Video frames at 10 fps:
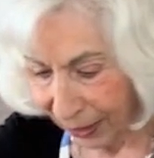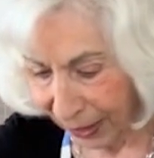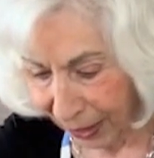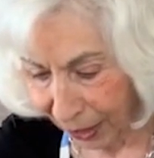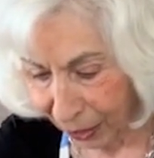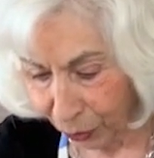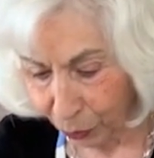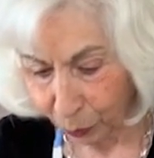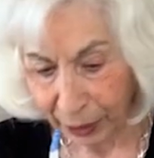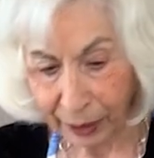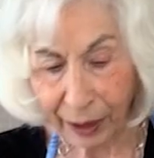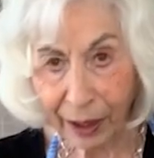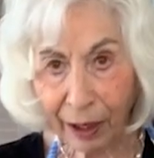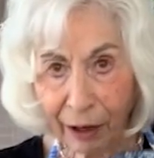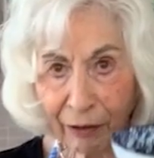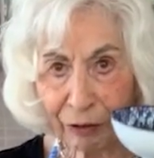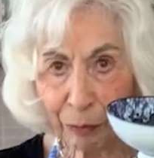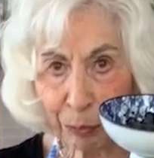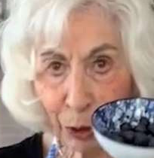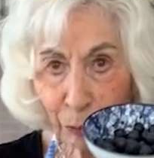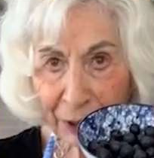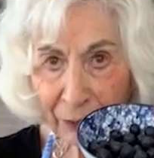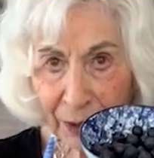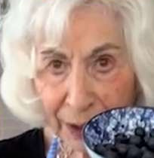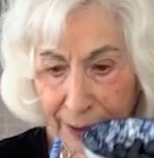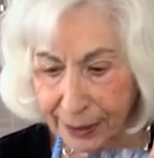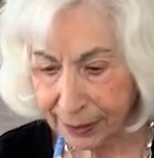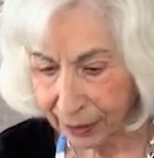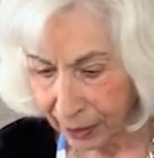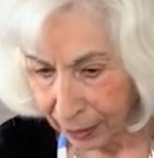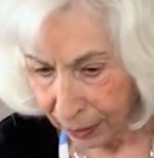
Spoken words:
and we have blueberries,